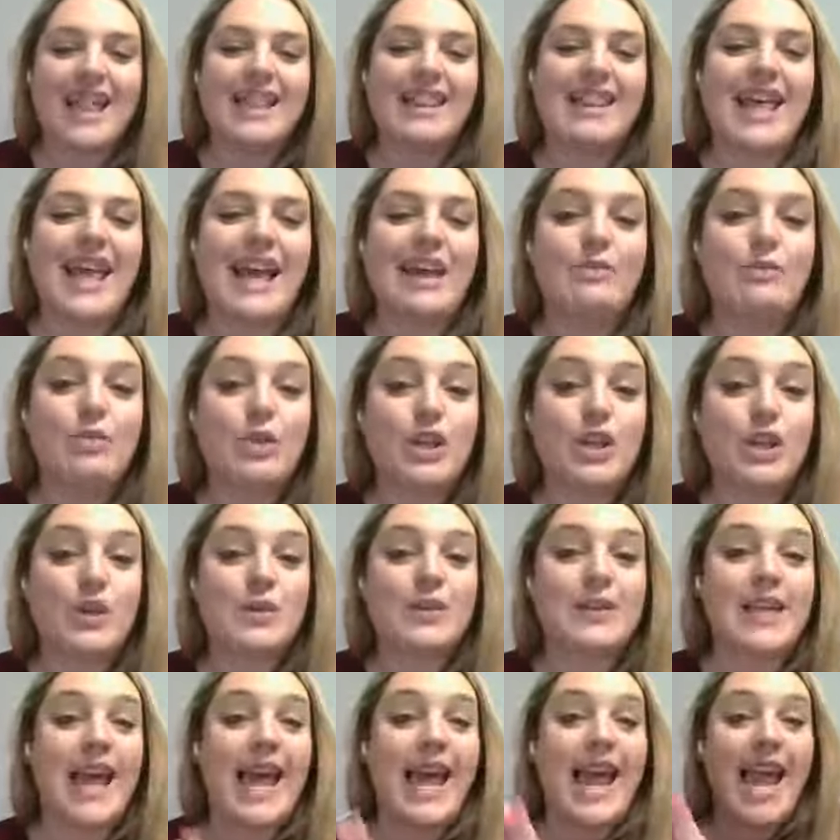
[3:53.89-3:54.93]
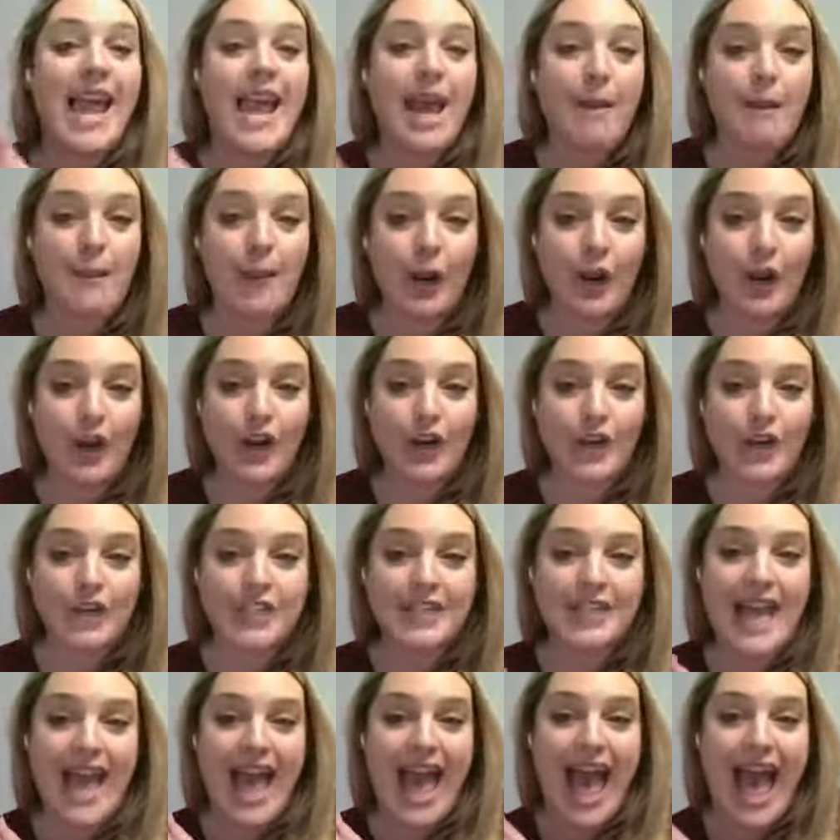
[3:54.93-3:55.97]
Then we'll use a hammer
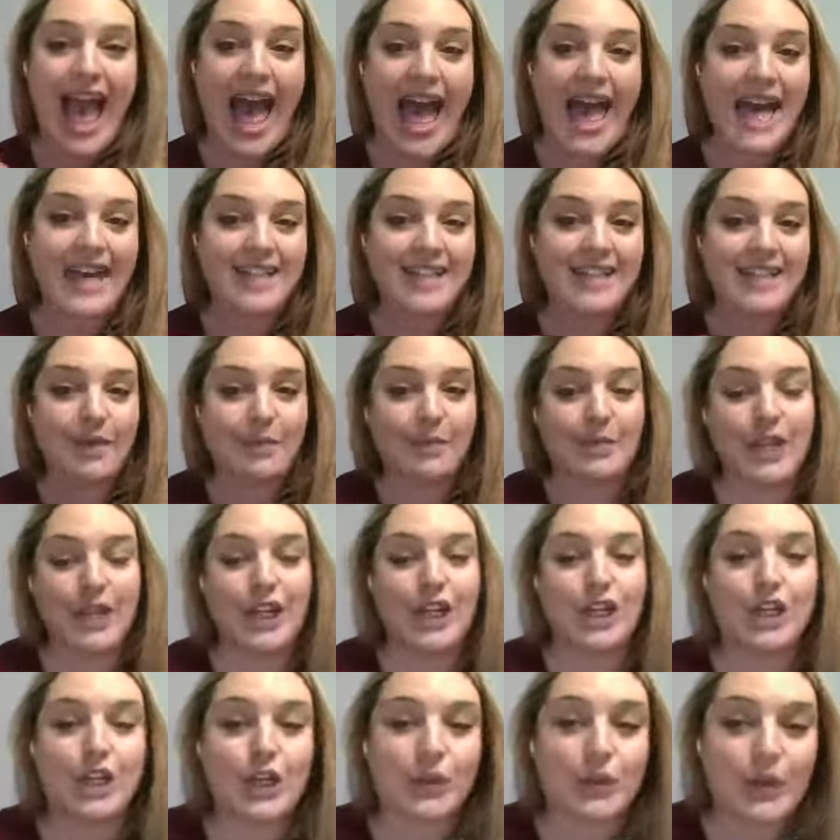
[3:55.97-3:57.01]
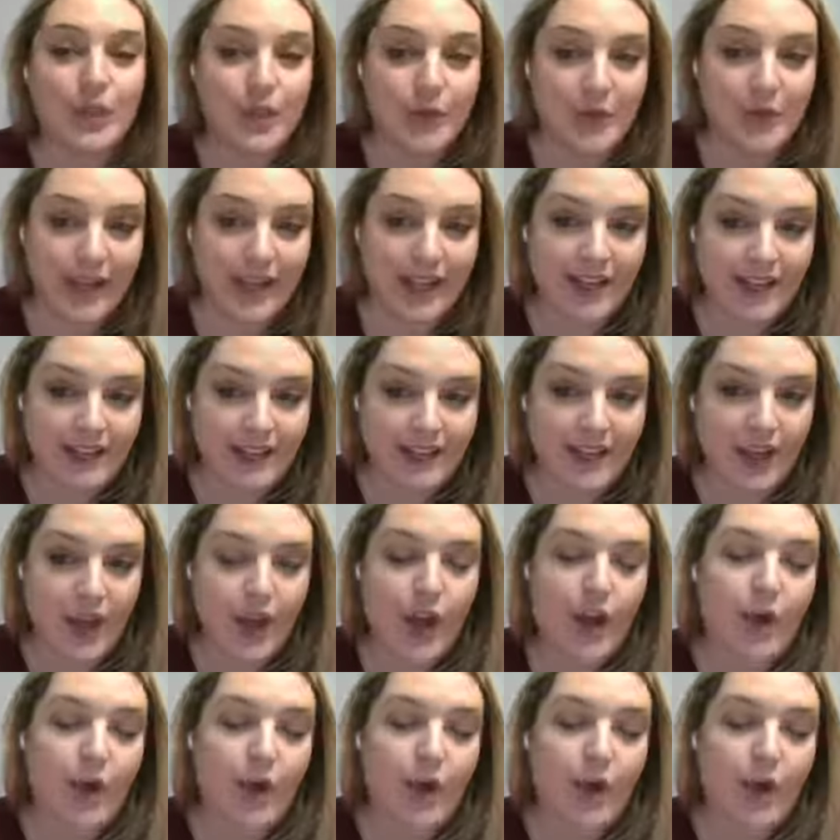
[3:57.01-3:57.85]
to add something new to it.